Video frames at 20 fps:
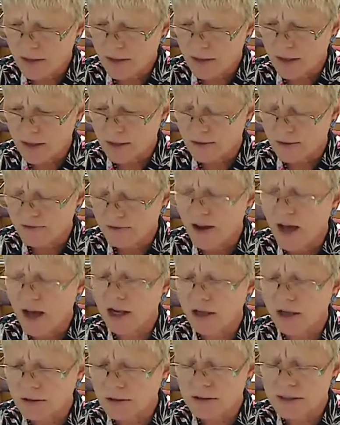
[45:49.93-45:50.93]
the
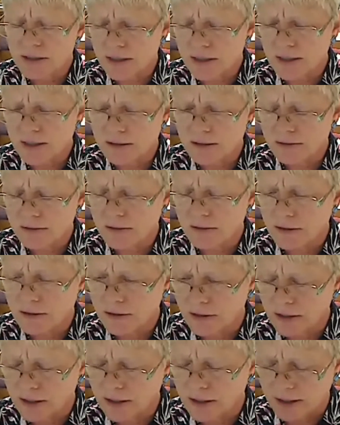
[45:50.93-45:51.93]
follicles,
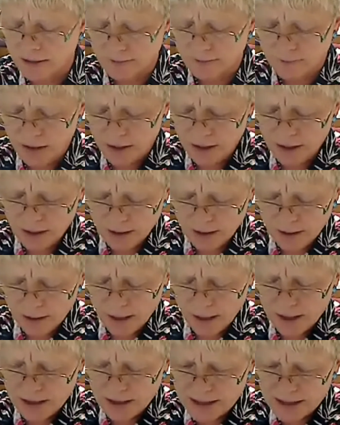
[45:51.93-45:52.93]
the
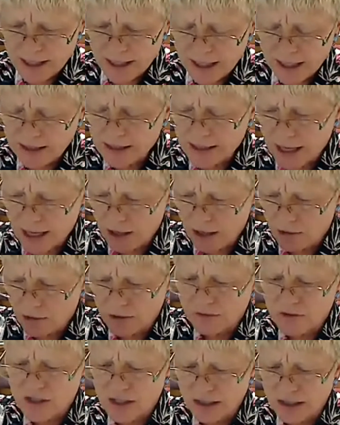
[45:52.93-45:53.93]
setting down
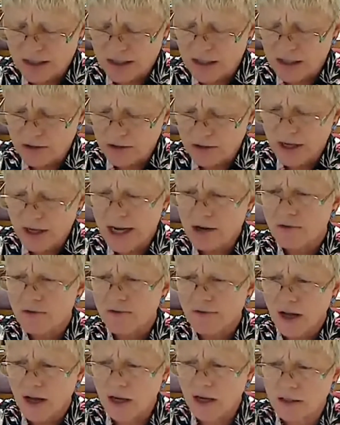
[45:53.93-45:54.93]
of secondary hair
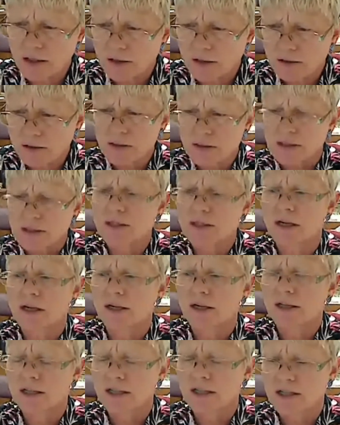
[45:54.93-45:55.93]
follicles
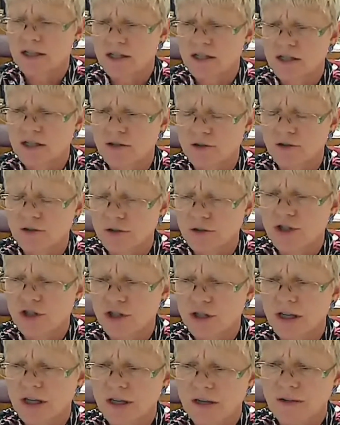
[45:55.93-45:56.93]
is
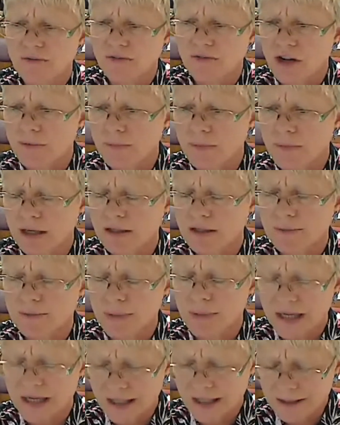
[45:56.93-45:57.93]
nutrition and environmental
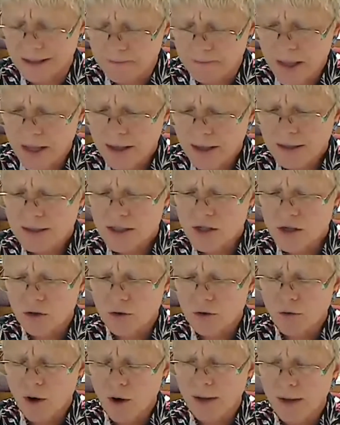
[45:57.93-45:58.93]
dependent.
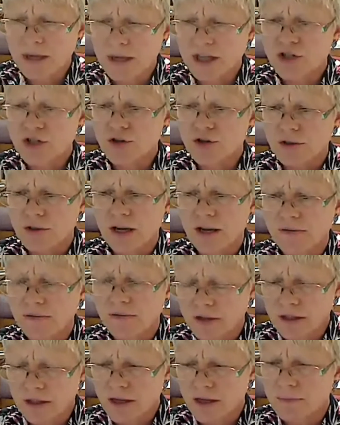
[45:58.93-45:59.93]
So I make sure that I
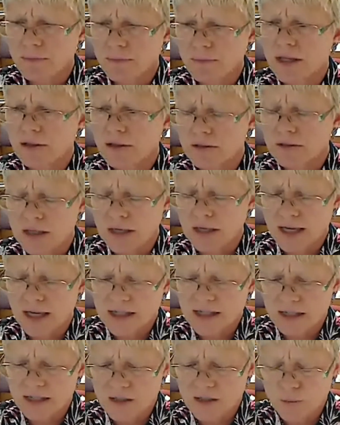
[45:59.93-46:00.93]
feed them in those
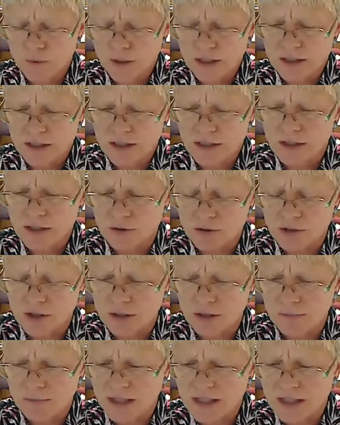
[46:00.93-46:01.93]
last 6 weeks
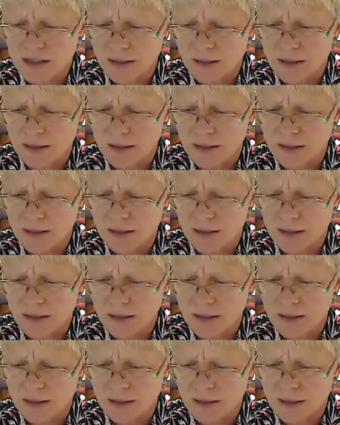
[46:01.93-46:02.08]
using my